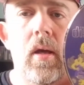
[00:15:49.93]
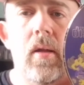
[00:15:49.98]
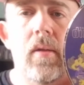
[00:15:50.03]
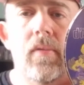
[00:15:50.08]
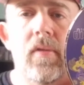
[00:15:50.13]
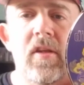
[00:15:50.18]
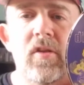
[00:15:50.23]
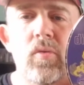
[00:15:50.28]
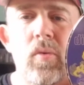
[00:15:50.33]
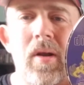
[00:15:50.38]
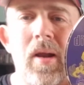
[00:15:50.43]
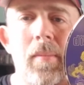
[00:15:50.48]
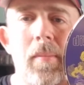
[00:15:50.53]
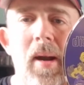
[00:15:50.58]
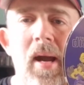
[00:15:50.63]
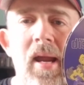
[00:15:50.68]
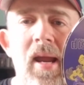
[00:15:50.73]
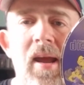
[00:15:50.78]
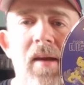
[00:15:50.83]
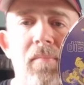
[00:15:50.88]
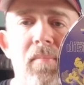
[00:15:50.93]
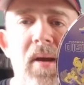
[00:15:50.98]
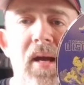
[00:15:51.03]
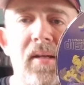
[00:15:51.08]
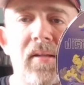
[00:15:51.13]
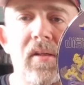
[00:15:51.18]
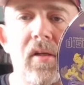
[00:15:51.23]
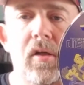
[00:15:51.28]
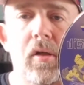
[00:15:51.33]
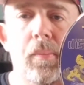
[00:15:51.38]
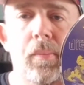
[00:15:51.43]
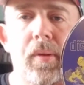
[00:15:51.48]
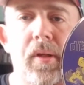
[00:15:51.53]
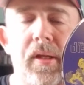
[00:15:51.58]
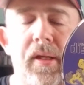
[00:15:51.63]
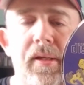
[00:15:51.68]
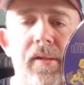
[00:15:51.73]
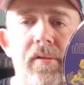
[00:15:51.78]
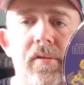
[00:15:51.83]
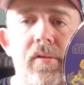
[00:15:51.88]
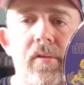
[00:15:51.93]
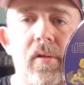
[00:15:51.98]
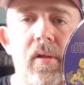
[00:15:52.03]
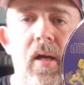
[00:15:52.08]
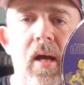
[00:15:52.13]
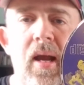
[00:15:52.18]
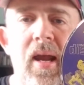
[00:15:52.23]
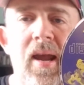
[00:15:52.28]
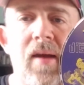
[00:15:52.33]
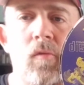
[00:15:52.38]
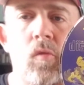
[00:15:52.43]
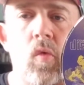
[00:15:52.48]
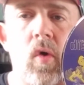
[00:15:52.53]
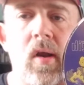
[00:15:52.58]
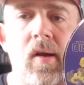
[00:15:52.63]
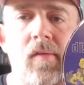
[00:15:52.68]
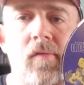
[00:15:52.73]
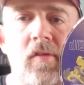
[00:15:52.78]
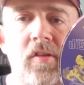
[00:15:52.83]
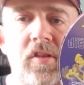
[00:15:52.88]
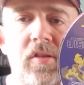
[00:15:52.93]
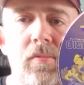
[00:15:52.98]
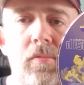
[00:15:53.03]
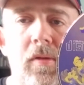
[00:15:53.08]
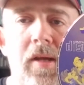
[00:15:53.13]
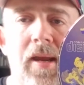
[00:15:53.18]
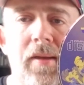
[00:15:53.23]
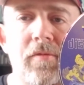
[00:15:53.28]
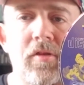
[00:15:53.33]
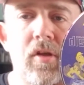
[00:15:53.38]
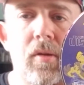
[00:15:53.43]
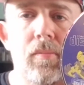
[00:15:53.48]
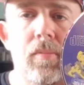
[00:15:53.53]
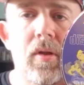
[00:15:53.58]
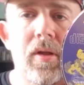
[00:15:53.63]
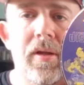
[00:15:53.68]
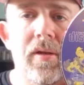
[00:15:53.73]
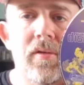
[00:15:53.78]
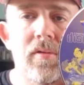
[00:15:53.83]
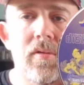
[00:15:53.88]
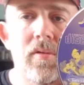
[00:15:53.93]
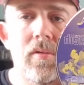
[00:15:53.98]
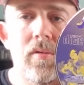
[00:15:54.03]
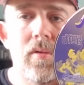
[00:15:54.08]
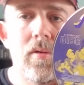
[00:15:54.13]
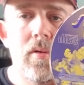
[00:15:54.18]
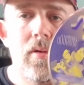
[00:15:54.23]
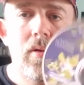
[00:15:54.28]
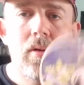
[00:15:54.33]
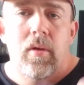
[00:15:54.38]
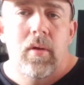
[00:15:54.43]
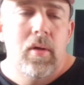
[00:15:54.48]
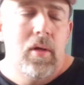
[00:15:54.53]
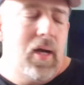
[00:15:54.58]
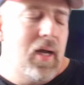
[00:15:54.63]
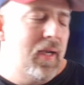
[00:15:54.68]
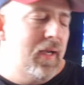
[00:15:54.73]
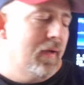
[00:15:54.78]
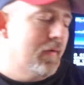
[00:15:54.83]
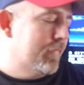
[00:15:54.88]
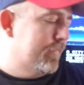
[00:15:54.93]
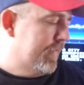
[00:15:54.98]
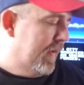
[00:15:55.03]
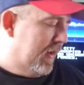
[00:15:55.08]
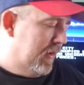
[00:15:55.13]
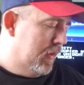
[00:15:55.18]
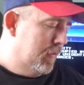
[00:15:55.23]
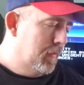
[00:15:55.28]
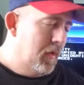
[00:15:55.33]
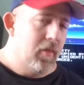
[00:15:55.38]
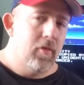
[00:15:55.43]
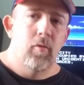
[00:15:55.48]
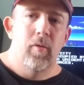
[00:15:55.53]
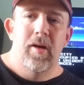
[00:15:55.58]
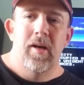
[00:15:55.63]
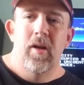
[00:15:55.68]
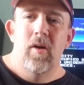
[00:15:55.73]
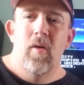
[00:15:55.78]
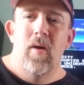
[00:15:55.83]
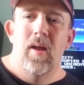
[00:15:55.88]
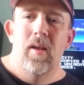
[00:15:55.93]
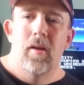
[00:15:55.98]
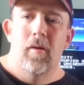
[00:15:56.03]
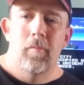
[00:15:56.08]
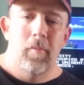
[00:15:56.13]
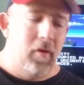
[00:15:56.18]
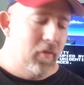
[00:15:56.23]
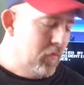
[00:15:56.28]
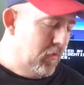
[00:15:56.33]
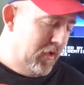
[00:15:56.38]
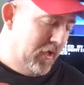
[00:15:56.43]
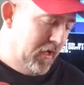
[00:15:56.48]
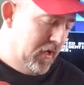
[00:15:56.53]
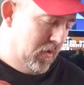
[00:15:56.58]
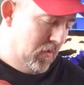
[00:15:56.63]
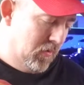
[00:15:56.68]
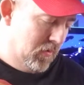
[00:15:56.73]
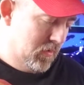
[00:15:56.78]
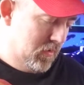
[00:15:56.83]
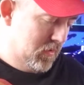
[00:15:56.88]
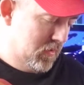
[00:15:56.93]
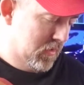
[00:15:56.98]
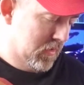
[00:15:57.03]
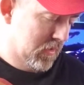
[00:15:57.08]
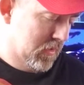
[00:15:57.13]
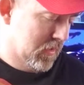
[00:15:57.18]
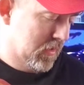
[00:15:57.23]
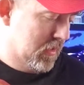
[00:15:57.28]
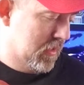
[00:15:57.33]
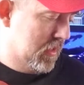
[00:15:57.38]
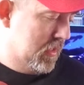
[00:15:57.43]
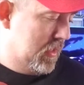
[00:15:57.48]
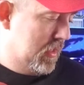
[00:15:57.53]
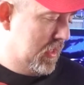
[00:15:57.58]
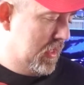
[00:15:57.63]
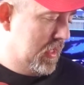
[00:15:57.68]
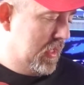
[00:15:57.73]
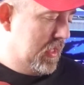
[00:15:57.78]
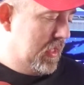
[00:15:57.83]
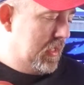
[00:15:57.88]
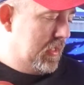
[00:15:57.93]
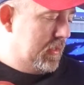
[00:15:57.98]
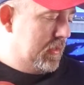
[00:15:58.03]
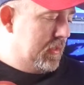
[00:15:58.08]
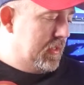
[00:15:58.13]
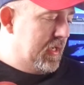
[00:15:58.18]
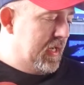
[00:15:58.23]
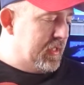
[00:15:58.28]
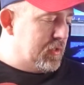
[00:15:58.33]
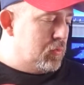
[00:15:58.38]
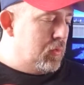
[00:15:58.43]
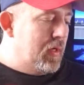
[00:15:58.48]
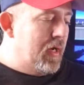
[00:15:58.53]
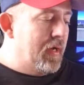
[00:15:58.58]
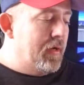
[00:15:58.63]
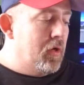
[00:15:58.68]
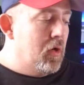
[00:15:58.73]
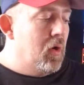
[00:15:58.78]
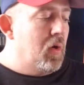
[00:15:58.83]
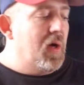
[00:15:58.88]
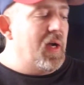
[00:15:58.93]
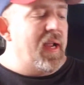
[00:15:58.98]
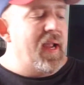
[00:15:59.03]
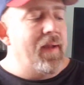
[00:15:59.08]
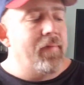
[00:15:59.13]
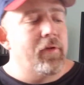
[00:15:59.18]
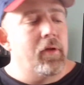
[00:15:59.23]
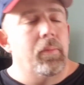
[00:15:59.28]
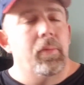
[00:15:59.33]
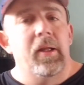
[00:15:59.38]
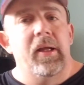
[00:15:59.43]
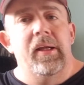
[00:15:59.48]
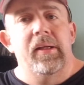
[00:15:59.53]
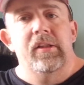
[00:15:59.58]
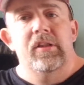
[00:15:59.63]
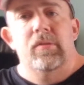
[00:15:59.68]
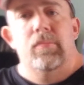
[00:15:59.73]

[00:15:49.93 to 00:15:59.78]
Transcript: This one I might have back there complete. I have one of his games complete. I need to fire up my 3DO. I love my 3DO. The next one I have complete is